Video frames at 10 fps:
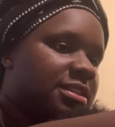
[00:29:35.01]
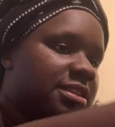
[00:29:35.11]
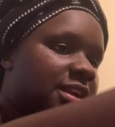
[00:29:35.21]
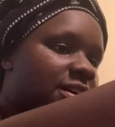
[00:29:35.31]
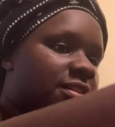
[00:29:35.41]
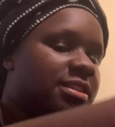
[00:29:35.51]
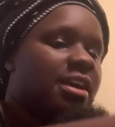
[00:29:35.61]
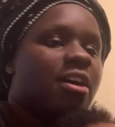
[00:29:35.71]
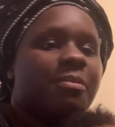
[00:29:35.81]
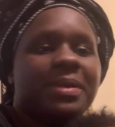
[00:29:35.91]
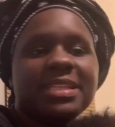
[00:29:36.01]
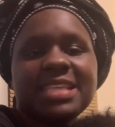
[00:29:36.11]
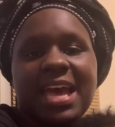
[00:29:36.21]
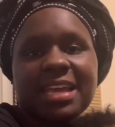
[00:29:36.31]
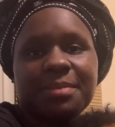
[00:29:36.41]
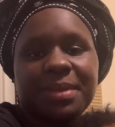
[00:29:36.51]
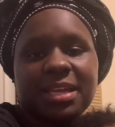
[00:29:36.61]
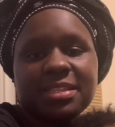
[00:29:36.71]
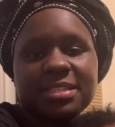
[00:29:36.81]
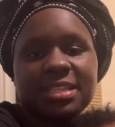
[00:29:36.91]
They all be attacking me
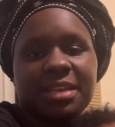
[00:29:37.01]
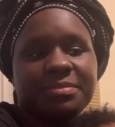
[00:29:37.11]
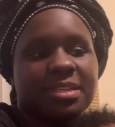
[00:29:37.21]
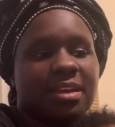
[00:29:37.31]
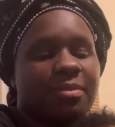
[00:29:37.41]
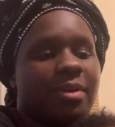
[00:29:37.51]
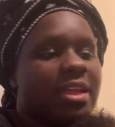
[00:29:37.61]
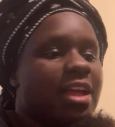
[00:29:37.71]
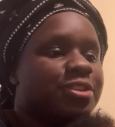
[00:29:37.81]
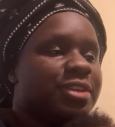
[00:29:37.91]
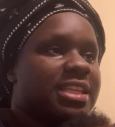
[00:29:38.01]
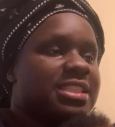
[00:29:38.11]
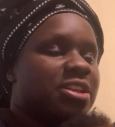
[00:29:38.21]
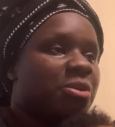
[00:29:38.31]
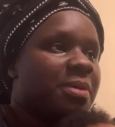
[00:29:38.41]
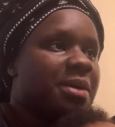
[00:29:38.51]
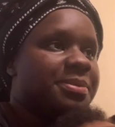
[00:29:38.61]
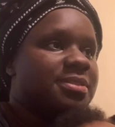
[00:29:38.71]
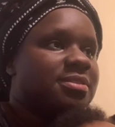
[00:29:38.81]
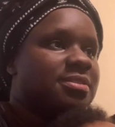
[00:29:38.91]
at the same time. Why y'all do that to your mama?
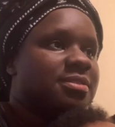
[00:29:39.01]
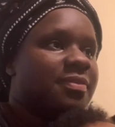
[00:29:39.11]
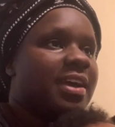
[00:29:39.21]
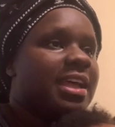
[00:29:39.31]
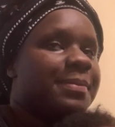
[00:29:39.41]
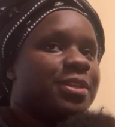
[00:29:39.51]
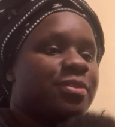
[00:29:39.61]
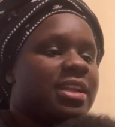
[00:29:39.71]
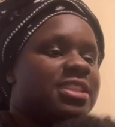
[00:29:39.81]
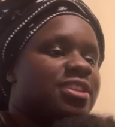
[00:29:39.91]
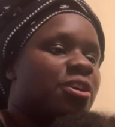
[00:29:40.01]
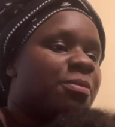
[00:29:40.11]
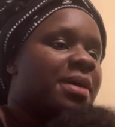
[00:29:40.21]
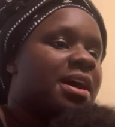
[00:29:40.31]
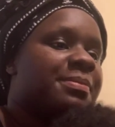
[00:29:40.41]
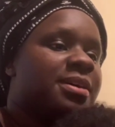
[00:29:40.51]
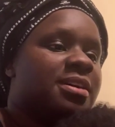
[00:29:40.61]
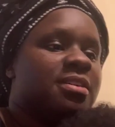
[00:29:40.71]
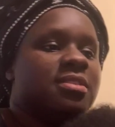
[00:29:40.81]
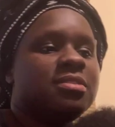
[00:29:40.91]
Why y'all be doing that to your
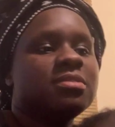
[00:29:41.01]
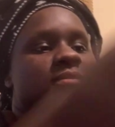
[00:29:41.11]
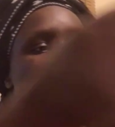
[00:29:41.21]
mama?